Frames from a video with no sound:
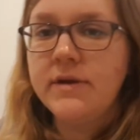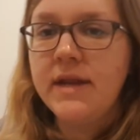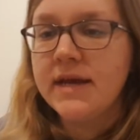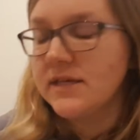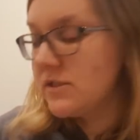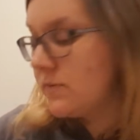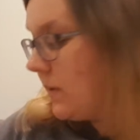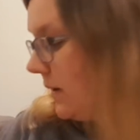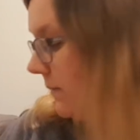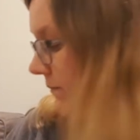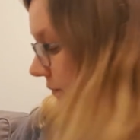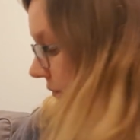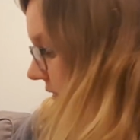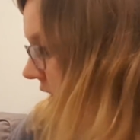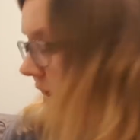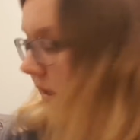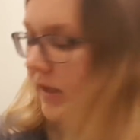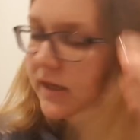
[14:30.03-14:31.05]
next one
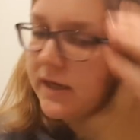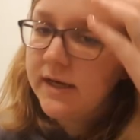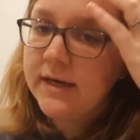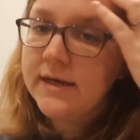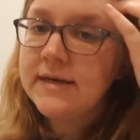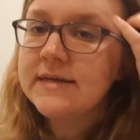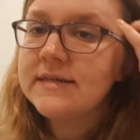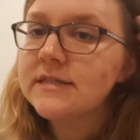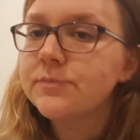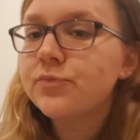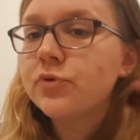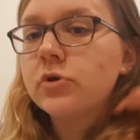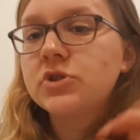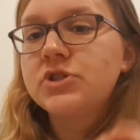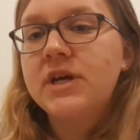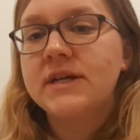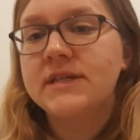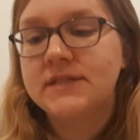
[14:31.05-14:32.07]
is the
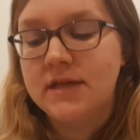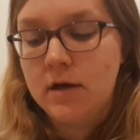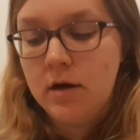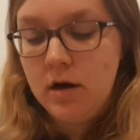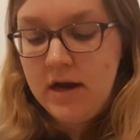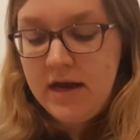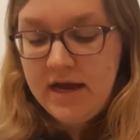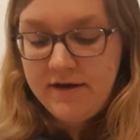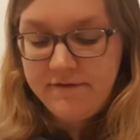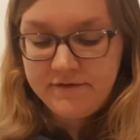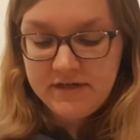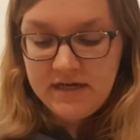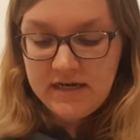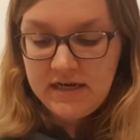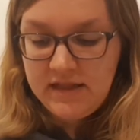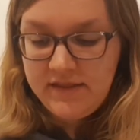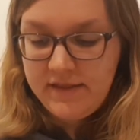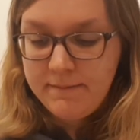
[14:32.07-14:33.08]
project that I have
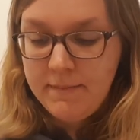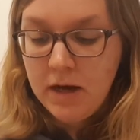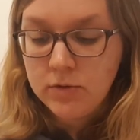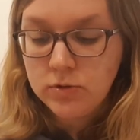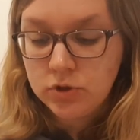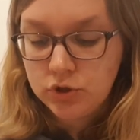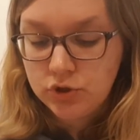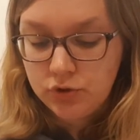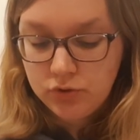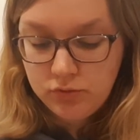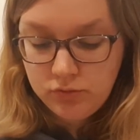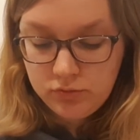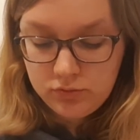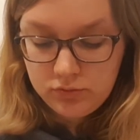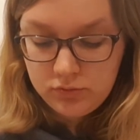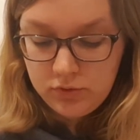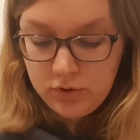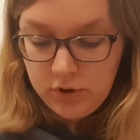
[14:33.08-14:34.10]
done the most on.
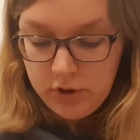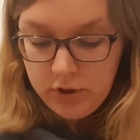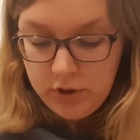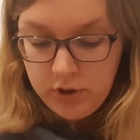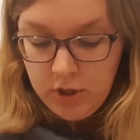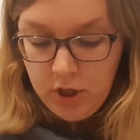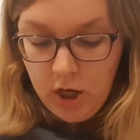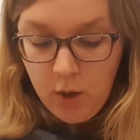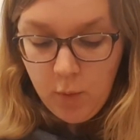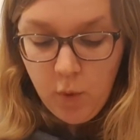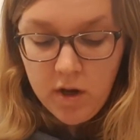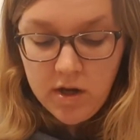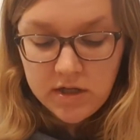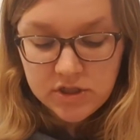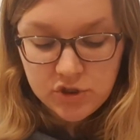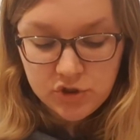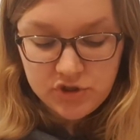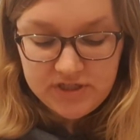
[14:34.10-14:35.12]
I
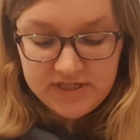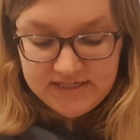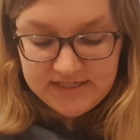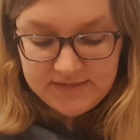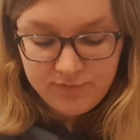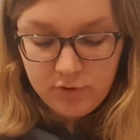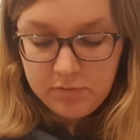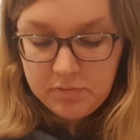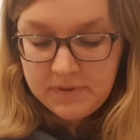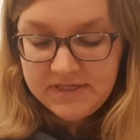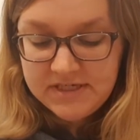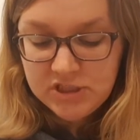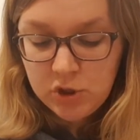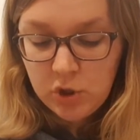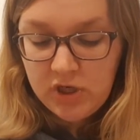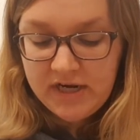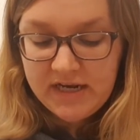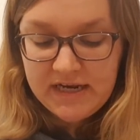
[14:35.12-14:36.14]
worked on this probably
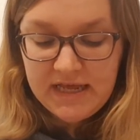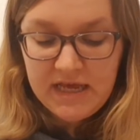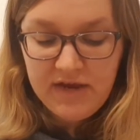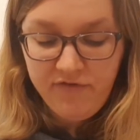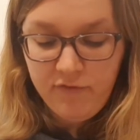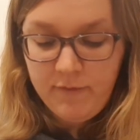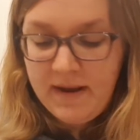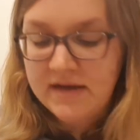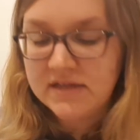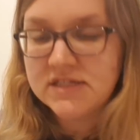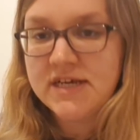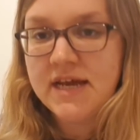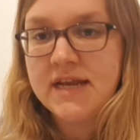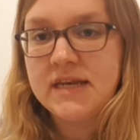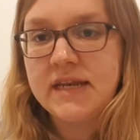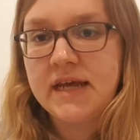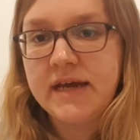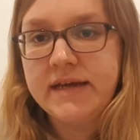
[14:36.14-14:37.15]
solidly for about
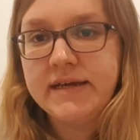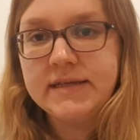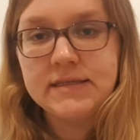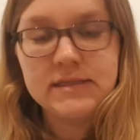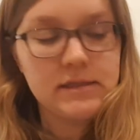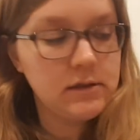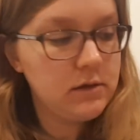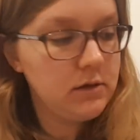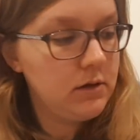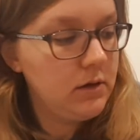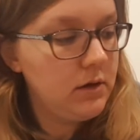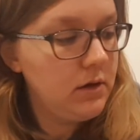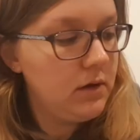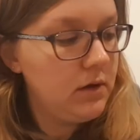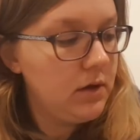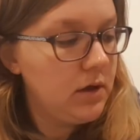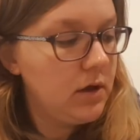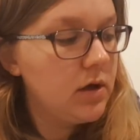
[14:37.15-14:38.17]
10 days.
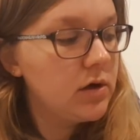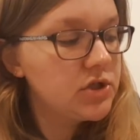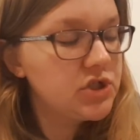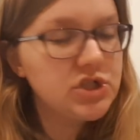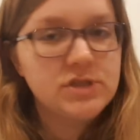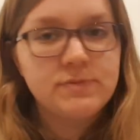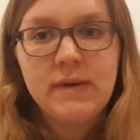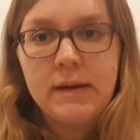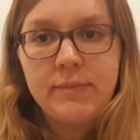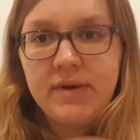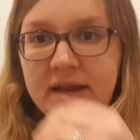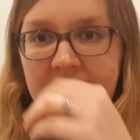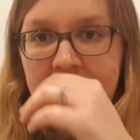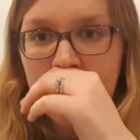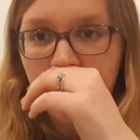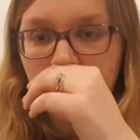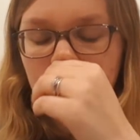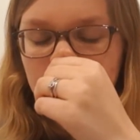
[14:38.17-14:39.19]
Just maybe an
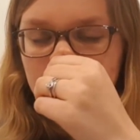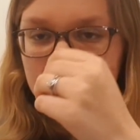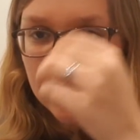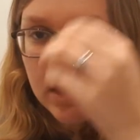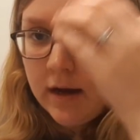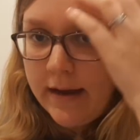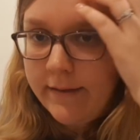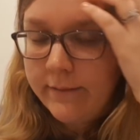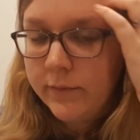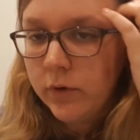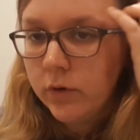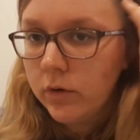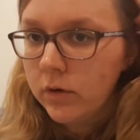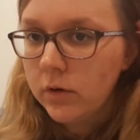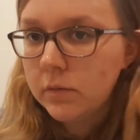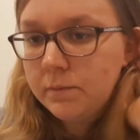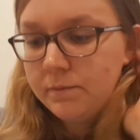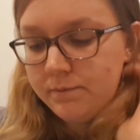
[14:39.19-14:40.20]
hour a time
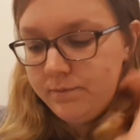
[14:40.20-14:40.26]
or